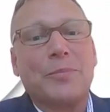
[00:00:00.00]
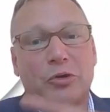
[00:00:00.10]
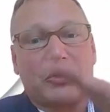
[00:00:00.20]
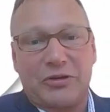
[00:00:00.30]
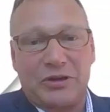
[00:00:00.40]
more
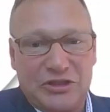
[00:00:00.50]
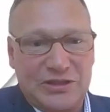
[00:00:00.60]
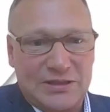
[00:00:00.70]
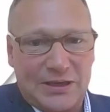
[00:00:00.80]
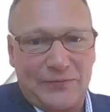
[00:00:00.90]
strategic
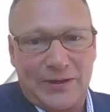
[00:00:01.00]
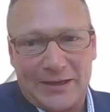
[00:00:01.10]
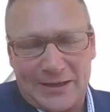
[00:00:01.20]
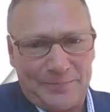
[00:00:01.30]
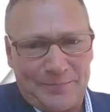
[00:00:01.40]
stuff, like
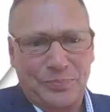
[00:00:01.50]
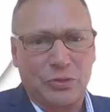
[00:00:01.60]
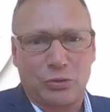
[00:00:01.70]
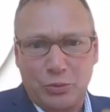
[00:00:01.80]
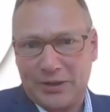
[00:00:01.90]

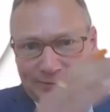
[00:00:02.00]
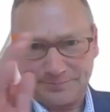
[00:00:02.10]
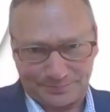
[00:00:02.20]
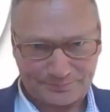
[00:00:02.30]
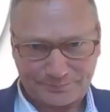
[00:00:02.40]
doing